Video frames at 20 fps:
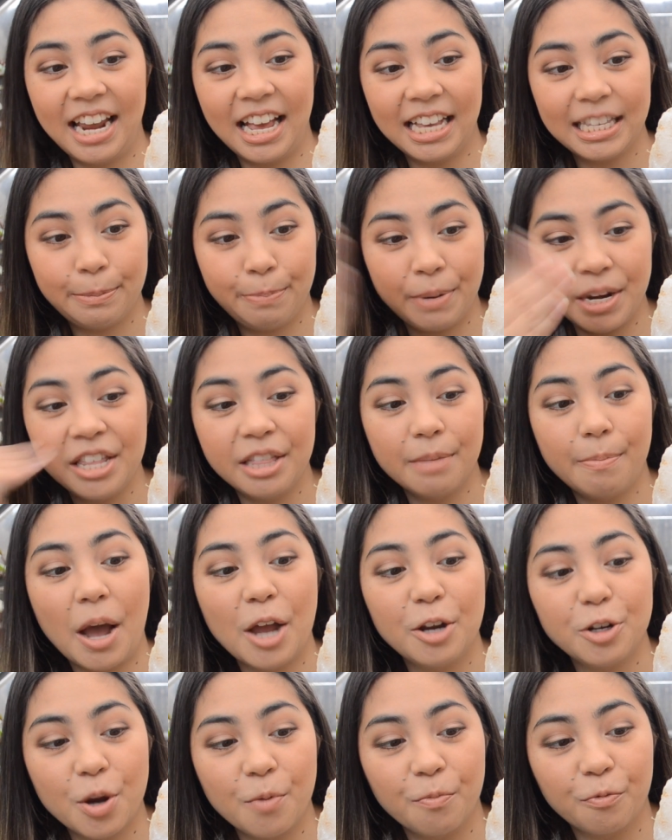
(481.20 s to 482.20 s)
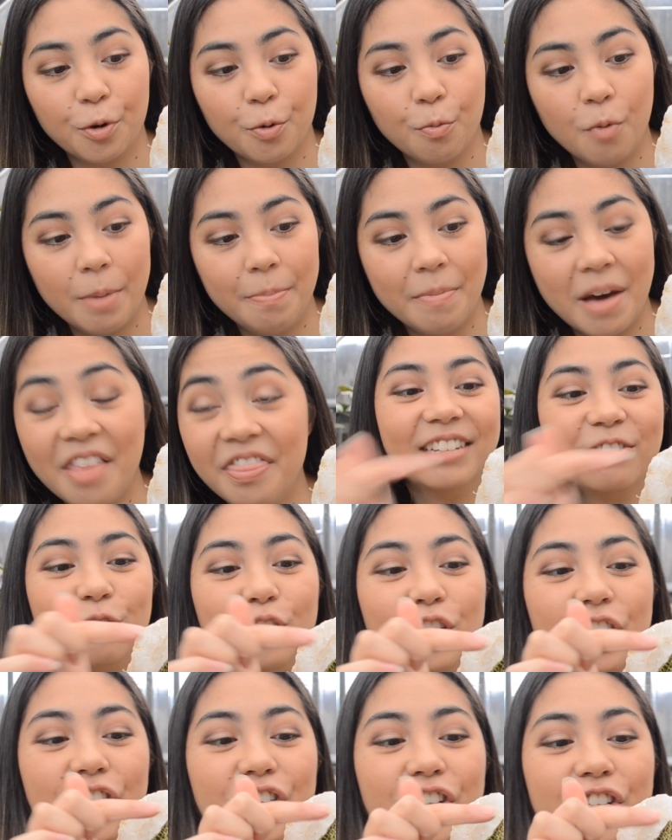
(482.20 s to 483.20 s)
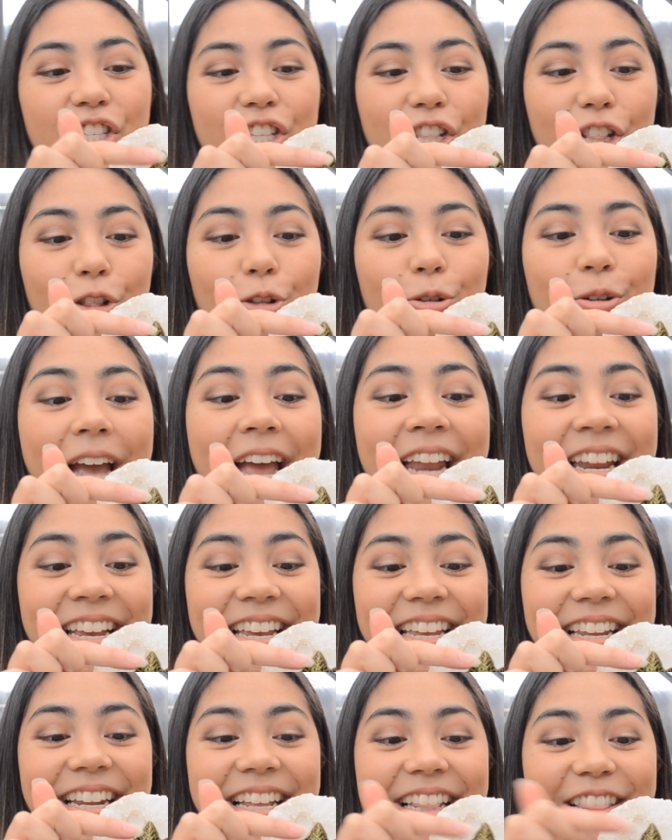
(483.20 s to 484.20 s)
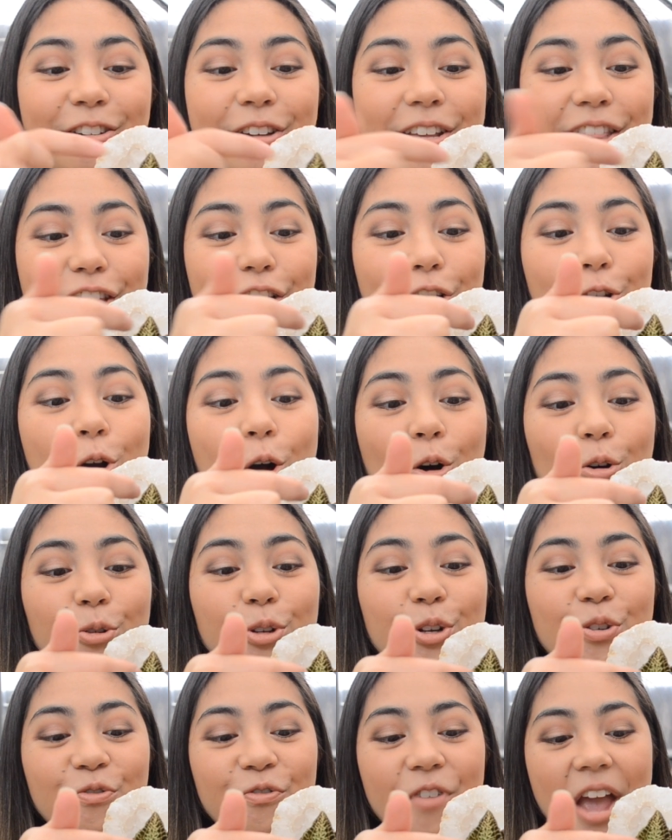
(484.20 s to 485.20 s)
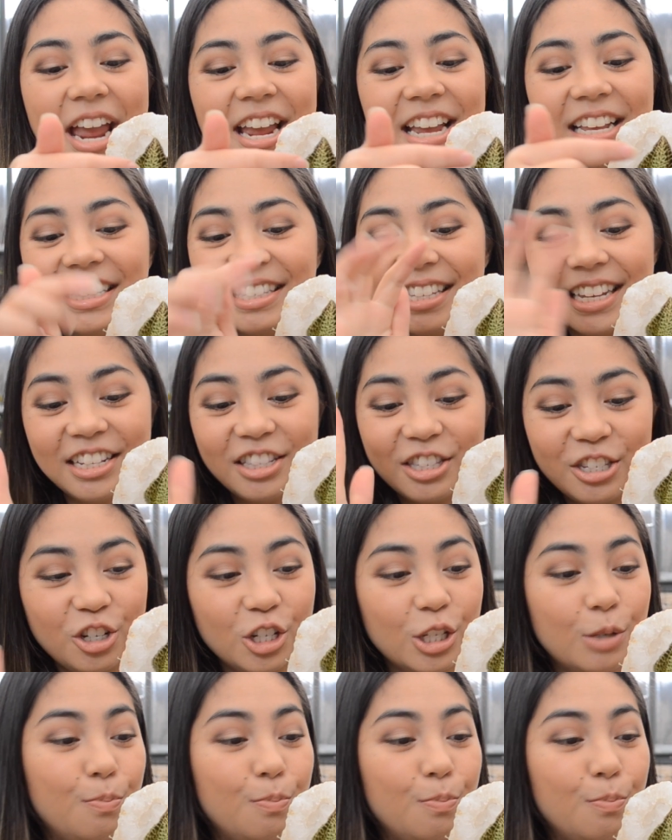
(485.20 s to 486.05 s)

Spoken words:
has been in the BioDome for 1 month. Would you just look at it? Look at the golden veins. It's just